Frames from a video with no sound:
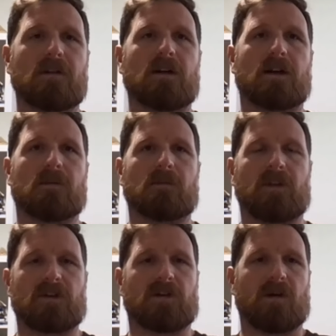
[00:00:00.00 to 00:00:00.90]
I
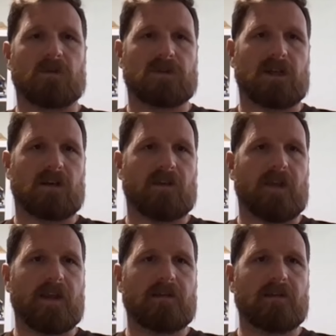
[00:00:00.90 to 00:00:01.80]
think time will tell
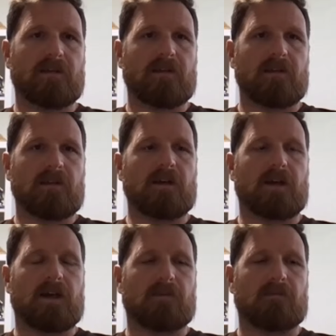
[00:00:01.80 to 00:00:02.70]
on
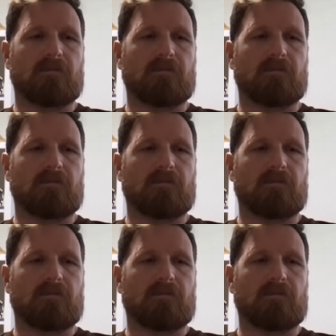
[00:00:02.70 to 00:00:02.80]
that.